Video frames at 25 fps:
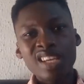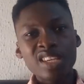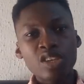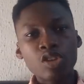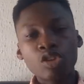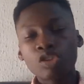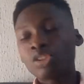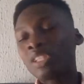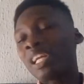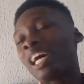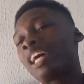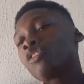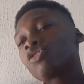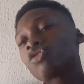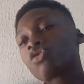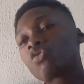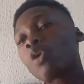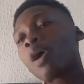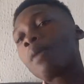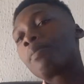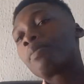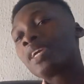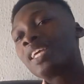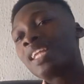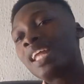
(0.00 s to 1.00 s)
you're now
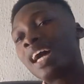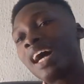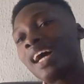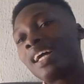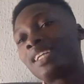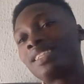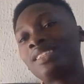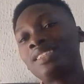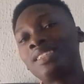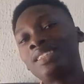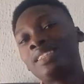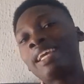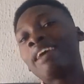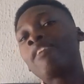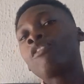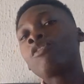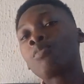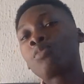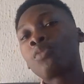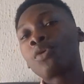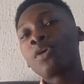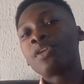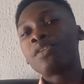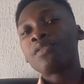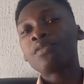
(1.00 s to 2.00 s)
swapping at
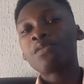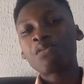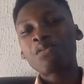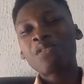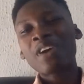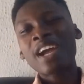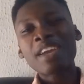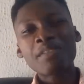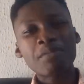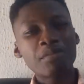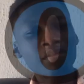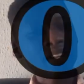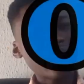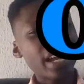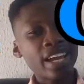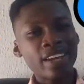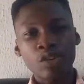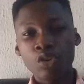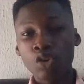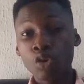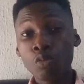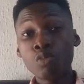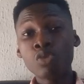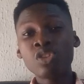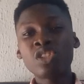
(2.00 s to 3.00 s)

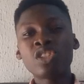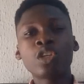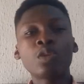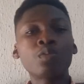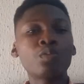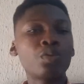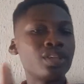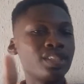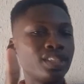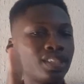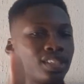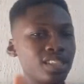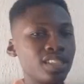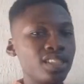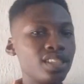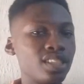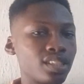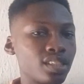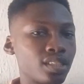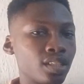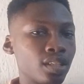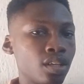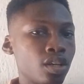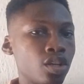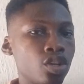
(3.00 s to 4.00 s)
0.59, almost
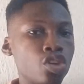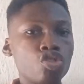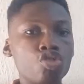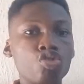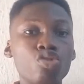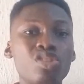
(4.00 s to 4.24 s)
0.6.